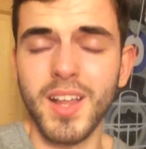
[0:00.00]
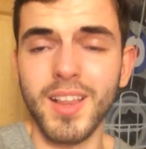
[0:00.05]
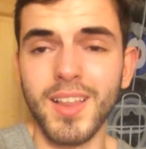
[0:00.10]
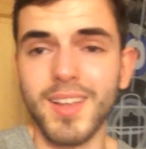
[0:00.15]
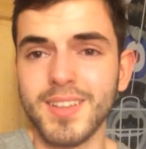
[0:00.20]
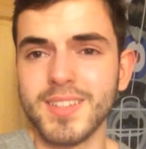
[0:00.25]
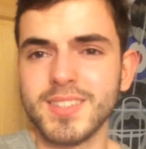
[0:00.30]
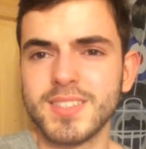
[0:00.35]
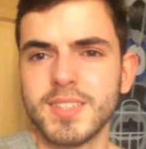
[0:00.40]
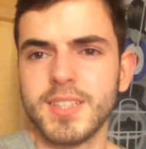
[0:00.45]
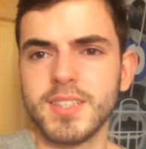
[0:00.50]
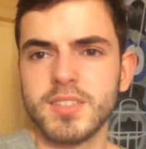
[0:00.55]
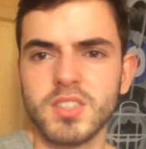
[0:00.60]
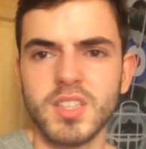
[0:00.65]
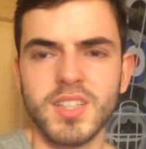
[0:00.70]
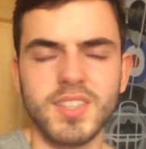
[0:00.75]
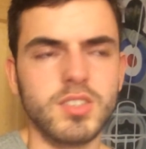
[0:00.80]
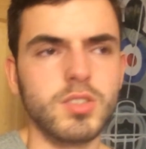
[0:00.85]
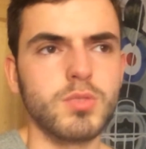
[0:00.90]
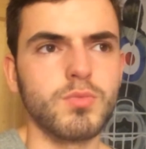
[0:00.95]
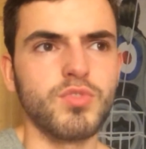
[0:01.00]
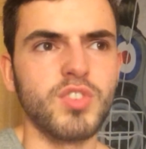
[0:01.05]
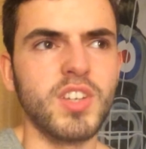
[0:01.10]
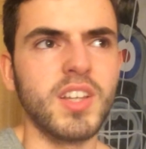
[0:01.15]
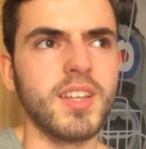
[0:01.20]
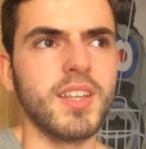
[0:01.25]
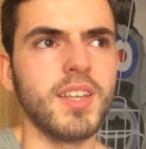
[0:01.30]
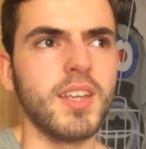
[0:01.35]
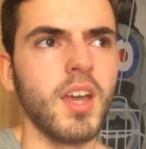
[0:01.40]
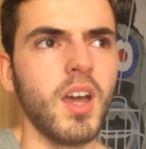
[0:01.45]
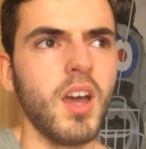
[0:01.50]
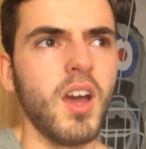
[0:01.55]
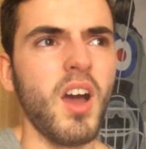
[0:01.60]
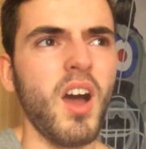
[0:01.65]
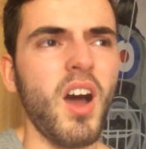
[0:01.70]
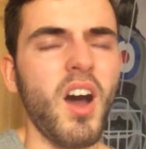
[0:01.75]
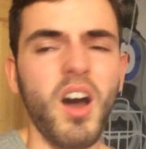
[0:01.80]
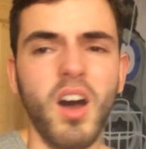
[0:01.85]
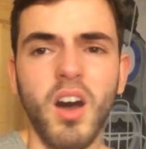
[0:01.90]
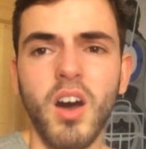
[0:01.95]
Like, listening to like some really
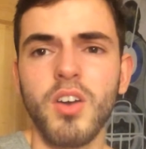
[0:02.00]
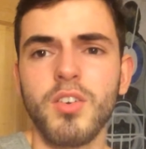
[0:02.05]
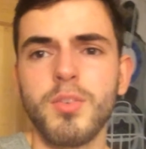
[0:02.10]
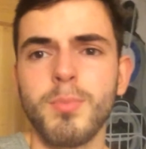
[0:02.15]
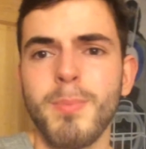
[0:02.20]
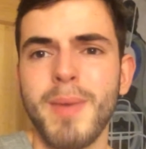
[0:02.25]
hard